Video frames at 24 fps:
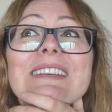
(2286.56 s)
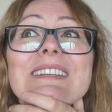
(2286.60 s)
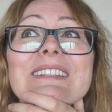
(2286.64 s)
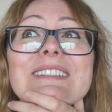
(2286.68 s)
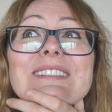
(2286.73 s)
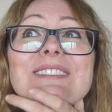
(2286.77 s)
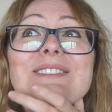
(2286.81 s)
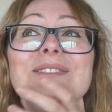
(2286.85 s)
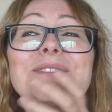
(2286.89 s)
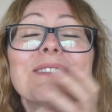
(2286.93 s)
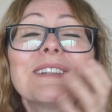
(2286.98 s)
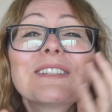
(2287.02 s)

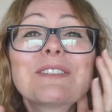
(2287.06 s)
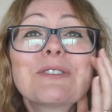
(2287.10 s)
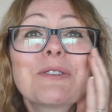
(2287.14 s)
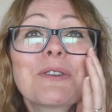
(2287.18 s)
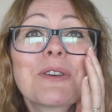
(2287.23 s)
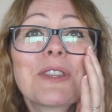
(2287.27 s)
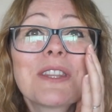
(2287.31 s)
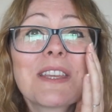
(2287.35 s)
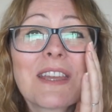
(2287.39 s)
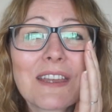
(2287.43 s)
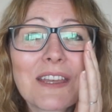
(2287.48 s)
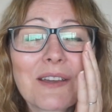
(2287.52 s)
So I
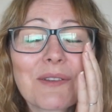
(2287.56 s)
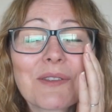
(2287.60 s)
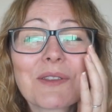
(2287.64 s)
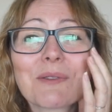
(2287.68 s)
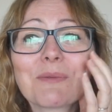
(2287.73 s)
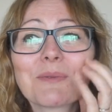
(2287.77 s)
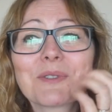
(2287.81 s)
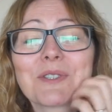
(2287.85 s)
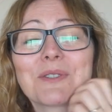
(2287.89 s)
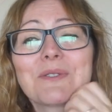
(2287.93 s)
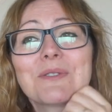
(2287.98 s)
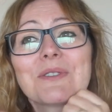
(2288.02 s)
took the egg out
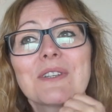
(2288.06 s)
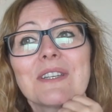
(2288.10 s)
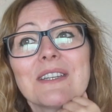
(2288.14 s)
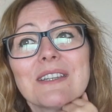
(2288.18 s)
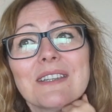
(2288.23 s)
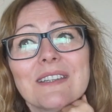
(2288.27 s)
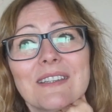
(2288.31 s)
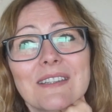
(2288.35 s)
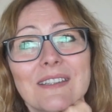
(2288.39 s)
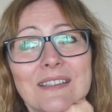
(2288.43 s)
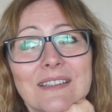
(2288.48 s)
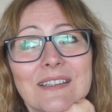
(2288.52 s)
that was
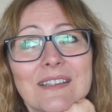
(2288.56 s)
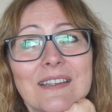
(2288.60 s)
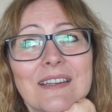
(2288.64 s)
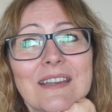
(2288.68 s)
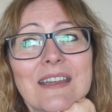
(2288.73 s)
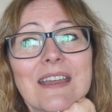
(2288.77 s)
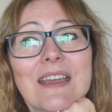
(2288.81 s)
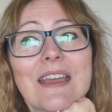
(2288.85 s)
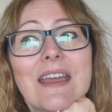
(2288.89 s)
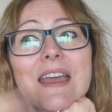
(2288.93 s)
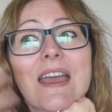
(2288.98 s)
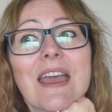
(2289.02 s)
okay,
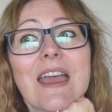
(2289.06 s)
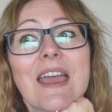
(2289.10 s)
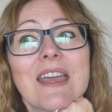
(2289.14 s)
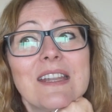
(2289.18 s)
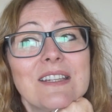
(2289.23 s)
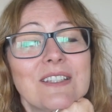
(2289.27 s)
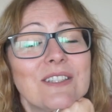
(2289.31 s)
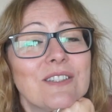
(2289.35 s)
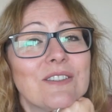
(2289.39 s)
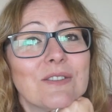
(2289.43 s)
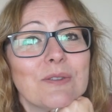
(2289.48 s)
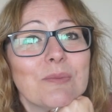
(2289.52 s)

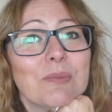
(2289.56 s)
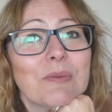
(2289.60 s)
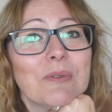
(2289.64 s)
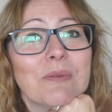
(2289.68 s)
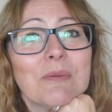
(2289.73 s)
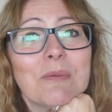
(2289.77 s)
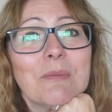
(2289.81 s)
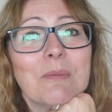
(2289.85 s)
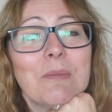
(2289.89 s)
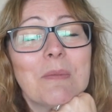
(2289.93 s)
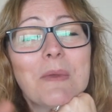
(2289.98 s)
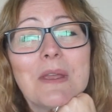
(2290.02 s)
ended
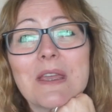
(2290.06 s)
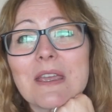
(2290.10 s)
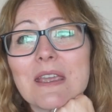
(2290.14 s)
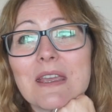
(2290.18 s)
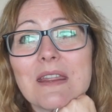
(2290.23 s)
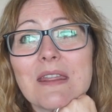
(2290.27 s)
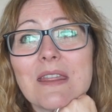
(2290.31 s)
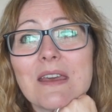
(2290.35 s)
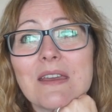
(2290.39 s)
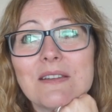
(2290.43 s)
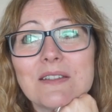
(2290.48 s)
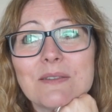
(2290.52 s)
up
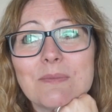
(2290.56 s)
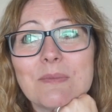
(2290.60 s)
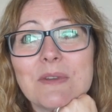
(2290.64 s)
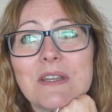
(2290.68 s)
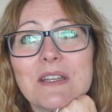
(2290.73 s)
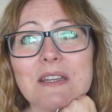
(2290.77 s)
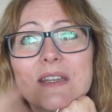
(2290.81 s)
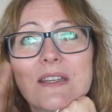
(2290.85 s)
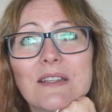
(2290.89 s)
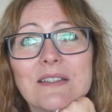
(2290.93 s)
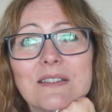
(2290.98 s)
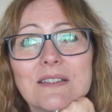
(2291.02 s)
making that into
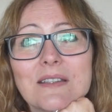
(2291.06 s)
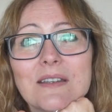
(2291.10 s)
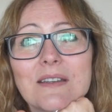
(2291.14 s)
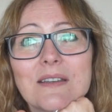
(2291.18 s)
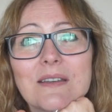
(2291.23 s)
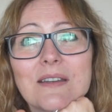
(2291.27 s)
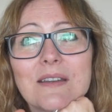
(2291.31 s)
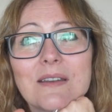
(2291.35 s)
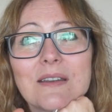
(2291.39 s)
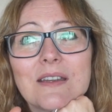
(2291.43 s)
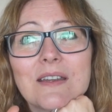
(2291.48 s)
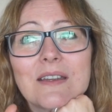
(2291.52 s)
mayonnaise,
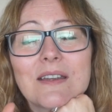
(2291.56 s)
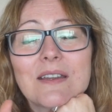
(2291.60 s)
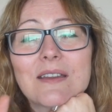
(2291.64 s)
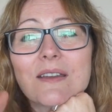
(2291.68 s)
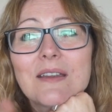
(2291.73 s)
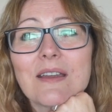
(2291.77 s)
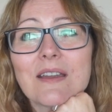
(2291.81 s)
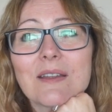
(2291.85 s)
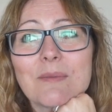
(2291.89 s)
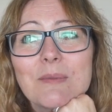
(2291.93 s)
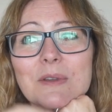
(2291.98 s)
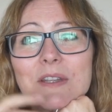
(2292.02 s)
uh,
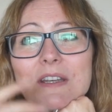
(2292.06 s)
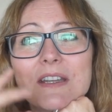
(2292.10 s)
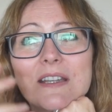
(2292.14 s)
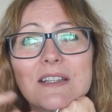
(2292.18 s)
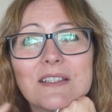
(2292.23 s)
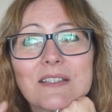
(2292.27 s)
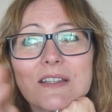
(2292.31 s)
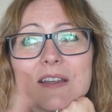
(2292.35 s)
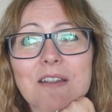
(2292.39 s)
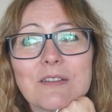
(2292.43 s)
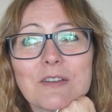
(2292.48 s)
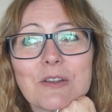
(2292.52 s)
egg
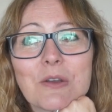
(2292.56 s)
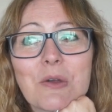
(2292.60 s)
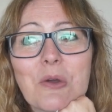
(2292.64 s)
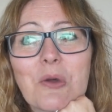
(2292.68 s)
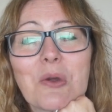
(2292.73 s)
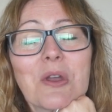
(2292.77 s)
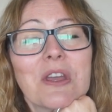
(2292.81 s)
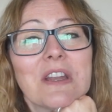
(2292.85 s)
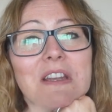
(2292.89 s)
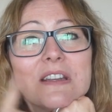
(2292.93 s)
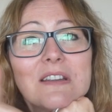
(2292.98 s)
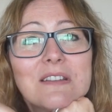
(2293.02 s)
mayonnaise and
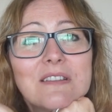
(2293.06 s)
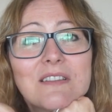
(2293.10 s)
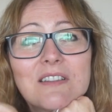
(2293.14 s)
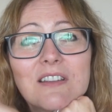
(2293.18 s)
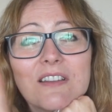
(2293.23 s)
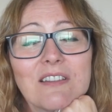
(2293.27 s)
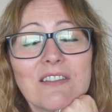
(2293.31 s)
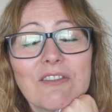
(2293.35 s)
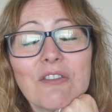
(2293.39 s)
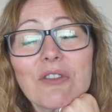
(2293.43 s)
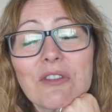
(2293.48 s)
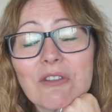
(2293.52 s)
cooking a,
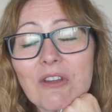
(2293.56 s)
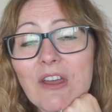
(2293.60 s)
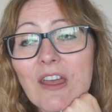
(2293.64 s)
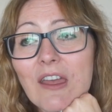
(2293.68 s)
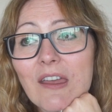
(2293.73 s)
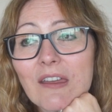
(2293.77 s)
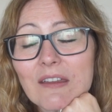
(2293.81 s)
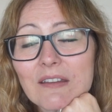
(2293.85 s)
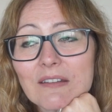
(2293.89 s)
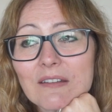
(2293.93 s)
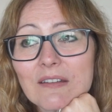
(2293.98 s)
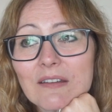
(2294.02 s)
another
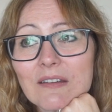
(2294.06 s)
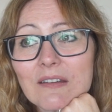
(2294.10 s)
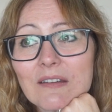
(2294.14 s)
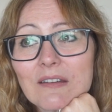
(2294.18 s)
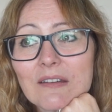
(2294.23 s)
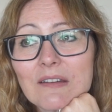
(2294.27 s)
egg.